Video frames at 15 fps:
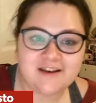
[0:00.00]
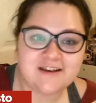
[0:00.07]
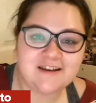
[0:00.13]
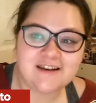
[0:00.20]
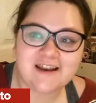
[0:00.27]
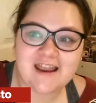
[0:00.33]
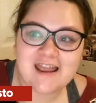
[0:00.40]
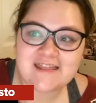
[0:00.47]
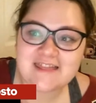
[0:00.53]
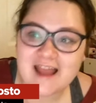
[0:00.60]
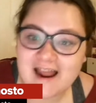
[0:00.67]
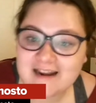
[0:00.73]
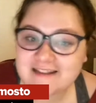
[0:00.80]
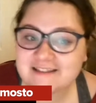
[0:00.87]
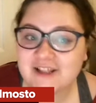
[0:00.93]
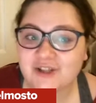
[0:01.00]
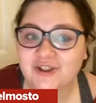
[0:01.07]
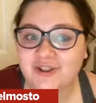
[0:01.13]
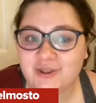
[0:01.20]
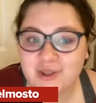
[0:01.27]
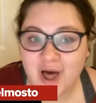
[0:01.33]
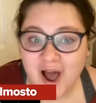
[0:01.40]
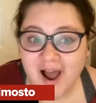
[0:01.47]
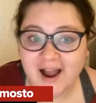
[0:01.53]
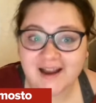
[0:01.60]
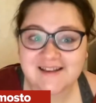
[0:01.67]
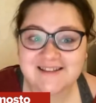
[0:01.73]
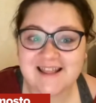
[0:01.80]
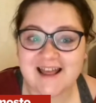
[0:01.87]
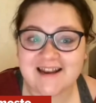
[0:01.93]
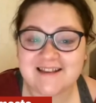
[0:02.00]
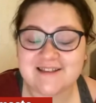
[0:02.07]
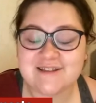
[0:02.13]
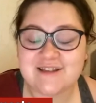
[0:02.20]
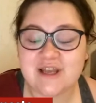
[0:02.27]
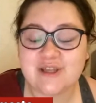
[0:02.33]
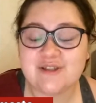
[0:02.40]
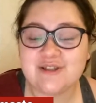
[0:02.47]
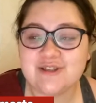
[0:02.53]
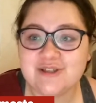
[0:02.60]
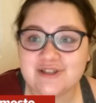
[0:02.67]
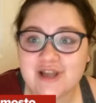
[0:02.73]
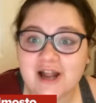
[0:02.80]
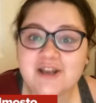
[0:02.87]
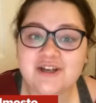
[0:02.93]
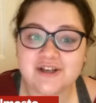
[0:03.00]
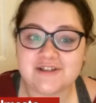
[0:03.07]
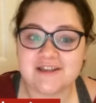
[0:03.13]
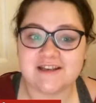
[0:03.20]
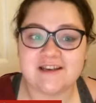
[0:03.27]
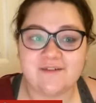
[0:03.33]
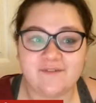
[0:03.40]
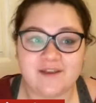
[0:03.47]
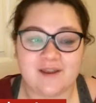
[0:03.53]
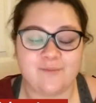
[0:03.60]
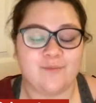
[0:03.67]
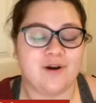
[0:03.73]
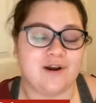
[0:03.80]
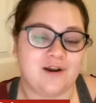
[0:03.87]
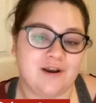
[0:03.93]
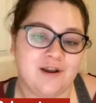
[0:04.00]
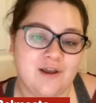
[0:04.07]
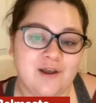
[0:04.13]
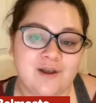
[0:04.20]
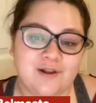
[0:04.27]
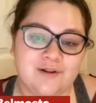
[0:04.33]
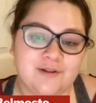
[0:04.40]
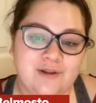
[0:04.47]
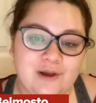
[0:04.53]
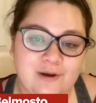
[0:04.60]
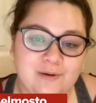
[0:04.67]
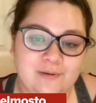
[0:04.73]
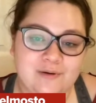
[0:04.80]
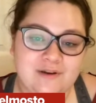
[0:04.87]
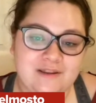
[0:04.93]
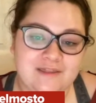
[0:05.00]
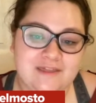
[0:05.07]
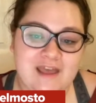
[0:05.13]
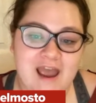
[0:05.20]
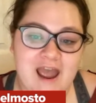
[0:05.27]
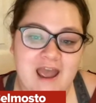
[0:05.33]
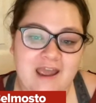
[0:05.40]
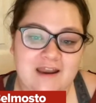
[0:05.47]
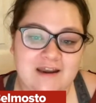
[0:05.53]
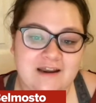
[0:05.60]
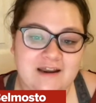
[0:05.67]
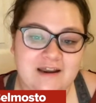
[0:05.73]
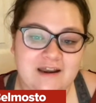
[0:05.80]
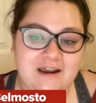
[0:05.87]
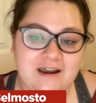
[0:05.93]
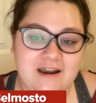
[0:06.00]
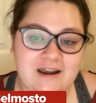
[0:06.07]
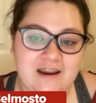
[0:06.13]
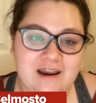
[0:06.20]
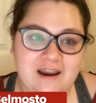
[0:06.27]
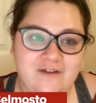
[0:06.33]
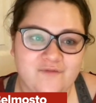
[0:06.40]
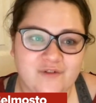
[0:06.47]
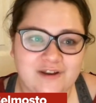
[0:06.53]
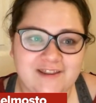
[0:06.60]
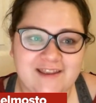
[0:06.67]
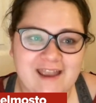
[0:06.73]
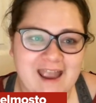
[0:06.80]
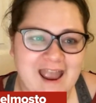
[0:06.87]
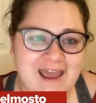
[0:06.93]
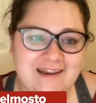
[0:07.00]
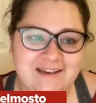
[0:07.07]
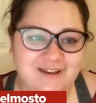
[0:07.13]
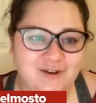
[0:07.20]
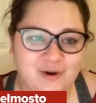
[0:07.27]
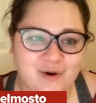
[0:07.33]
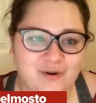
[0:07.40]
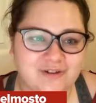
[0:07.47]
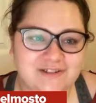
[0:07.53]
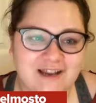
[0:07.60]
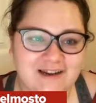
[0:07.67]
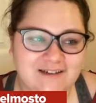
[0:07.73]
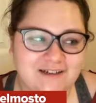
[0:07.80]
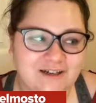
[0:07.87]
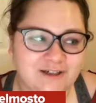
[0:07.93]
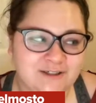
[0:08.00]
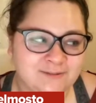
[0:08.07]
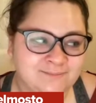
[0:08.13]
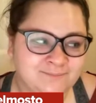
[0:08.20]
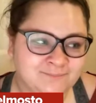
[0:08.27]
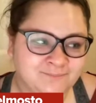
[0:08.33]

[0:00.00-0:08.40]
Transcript: but that is a lot. That is such a significant workload that really any goaltender,